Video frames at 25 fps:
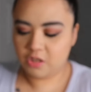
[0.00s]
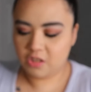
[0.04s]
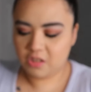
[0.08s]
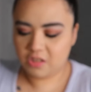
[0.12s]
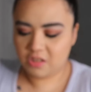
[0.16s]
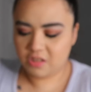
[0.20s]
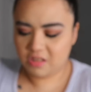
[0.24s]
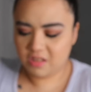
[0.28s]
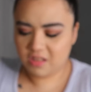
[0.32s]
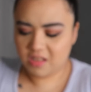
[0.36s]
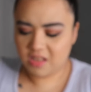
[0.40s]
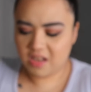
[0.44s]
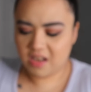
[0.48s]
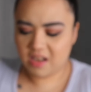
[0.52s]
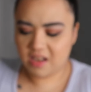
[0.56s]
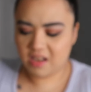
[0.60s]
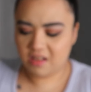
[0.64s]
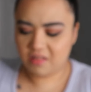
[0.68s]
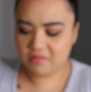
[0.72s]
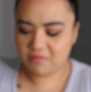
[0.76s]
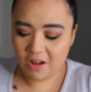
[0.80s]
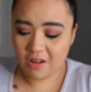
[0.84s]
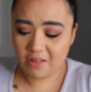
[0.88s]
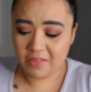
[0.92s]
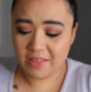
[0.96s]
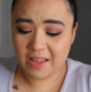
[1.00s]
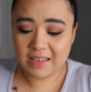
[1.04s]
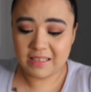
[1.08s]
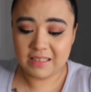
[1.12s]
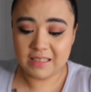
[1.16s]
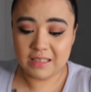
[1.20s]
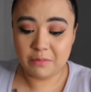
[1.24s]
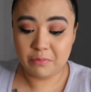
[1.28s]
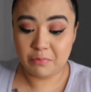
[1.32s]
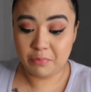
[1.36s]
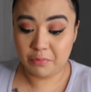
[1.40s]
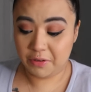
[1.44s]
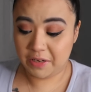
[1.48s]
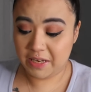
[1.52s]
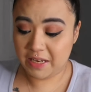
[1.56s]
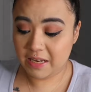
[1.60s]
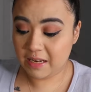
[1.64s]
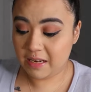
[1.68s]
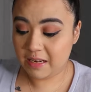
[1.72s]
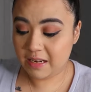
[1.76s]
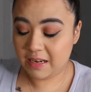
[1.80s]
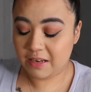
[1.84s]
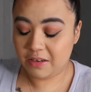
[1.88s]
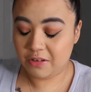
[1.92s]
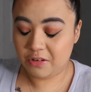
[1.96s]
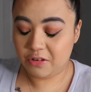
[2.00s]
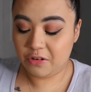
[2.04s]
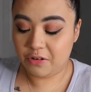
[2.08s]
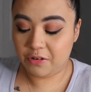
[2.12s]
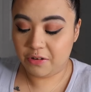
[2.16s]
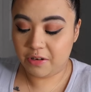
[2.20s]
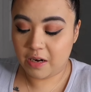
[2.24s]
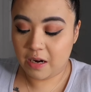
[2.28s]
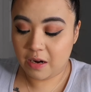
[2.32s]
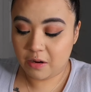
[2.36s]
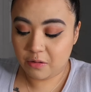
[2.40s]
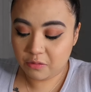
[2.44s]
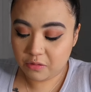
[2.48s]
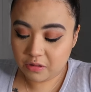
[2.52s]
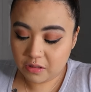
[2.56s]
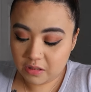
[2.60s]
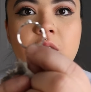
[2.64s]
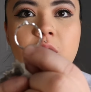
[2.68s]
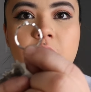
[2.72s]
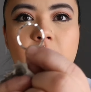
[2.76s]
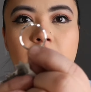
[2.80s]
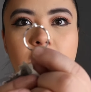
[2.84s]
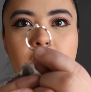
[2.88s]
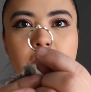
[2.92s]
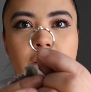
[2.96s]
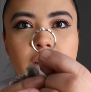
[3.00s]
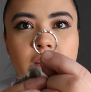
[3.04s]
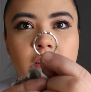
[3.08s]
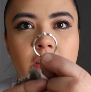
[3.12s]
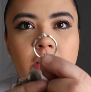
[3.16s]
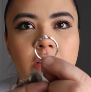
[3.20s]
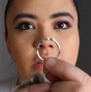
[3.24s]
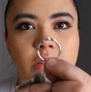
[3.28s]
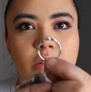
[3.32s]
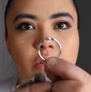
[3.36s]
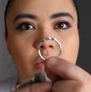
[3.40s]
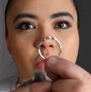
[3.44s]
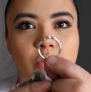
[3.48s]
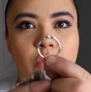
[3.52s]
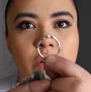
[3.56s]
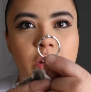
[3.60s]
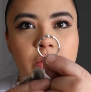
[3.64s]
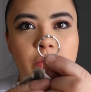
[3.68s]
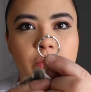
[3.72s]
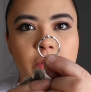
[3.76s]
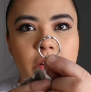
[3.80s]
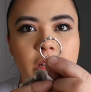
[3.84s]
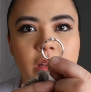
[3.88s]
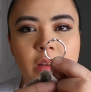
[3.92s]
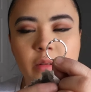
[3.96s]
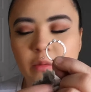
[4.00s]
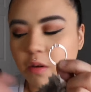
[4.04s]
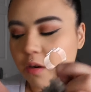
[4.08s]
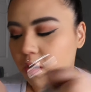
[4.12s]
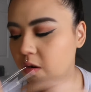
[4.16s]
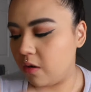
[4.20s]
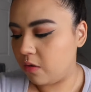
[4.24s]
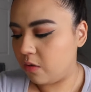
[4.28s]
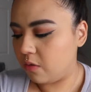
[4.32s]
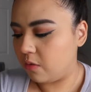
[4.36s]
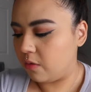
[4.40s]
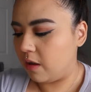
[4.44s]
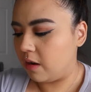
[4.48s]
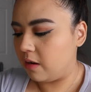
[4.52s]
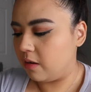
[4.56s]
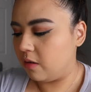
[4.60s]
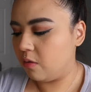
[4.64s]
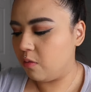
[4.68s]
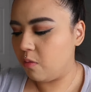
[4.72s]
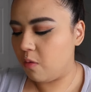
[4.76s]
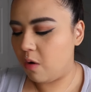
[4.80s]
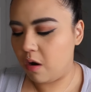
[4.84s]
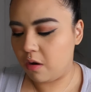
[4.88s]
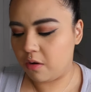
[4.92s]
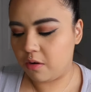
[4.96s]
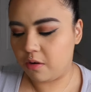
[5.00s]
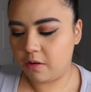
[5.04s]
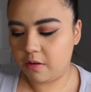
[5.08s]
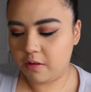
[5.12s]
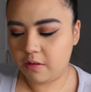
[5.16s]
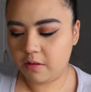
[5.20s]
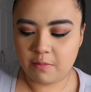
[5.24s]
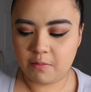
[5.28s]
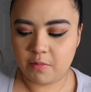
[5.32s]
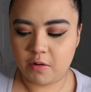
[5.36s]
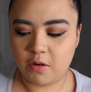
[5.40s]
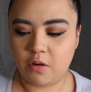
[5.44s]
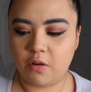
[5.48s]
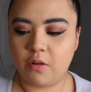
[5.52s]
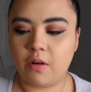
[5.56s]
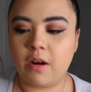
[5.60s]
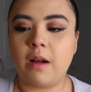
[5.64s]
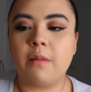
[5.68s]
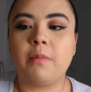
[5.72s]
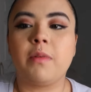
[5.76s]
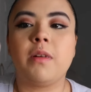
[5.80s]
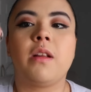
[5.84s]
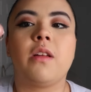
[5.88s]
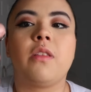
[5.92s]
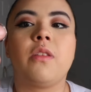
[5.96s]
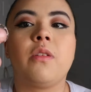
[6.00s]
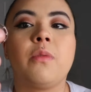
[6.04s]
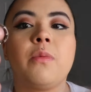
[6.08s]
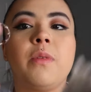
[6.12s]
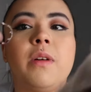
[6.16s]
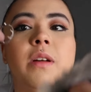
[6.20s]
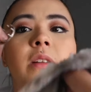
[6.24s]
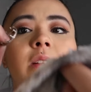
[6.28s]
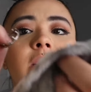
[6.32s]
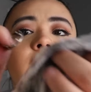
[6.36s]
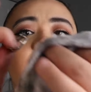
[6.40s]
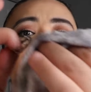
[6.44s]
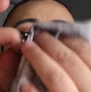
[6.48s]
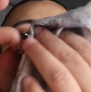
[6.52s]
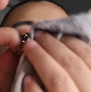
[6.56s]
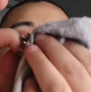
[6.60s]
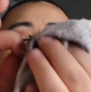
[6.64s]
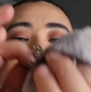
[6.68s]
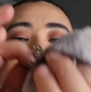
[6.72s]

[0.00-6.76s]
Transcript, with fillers: just to get all that debris and dirt out. So there is one ring. We're going to throw that in the water. I'm going to grab another one.